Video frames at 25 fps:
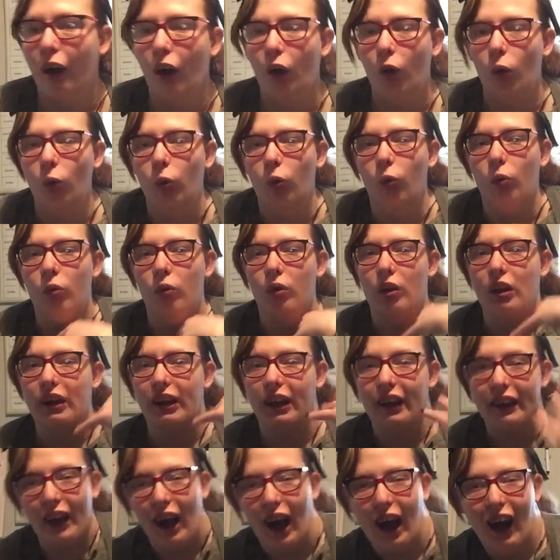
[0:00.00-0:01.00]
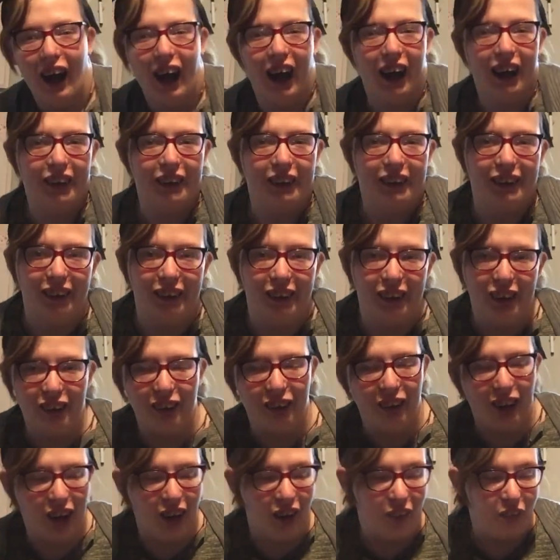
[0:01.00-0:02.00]
all this arts and
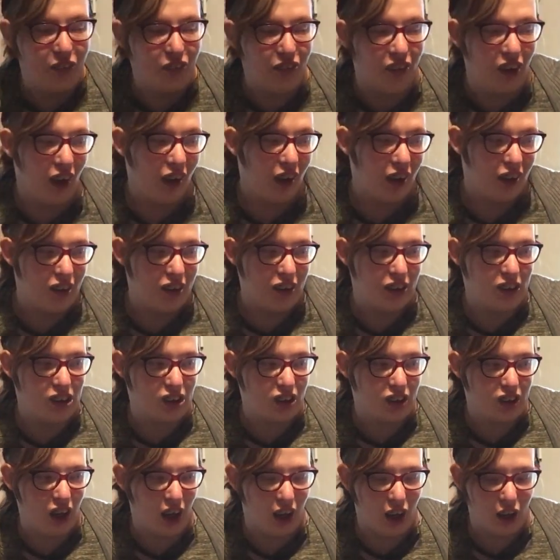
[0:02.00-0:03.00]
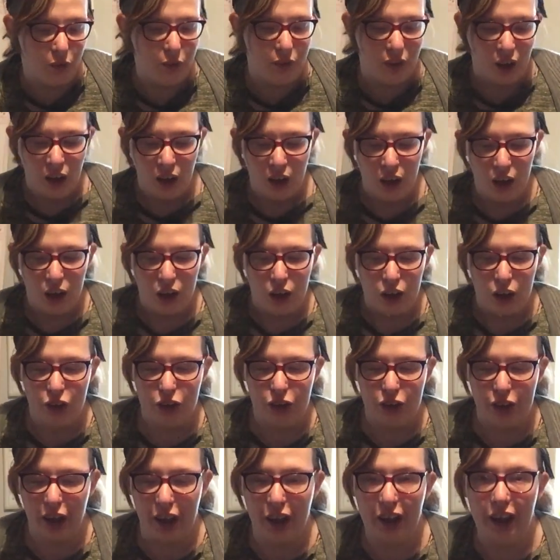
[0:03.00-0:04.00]
crafts stuff,
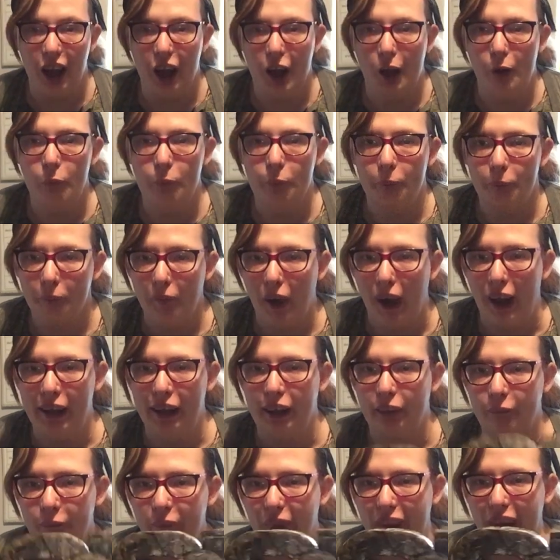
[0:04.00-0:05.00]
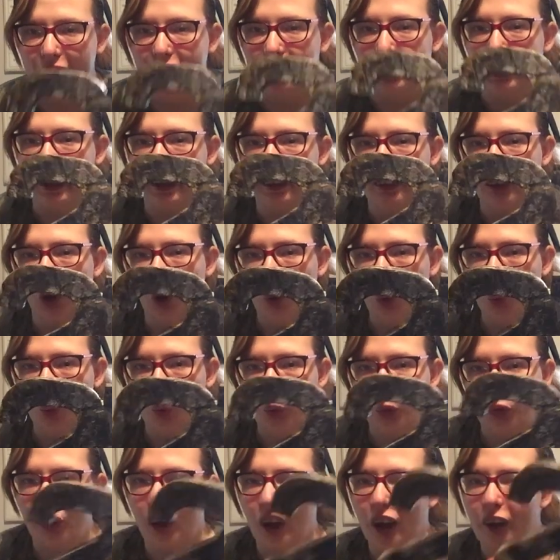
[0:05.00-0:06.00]
she made me this
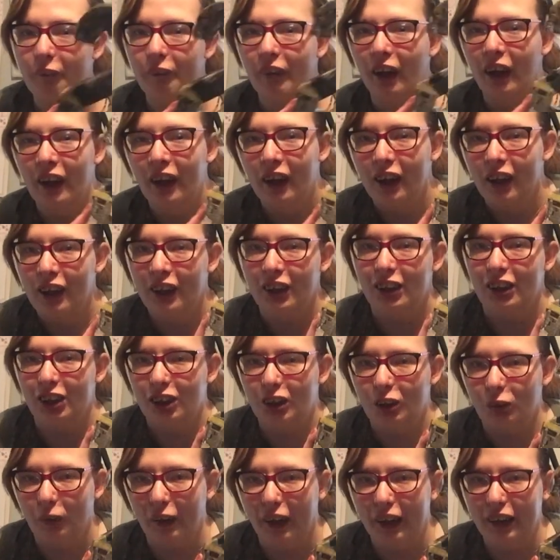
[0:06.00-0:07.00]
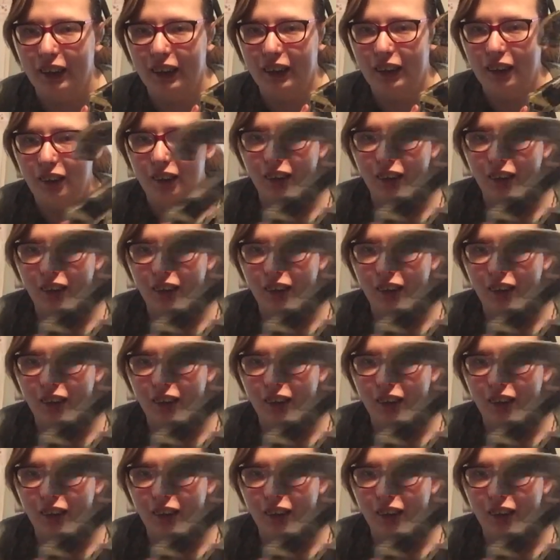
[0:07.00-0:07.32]
awesome 20,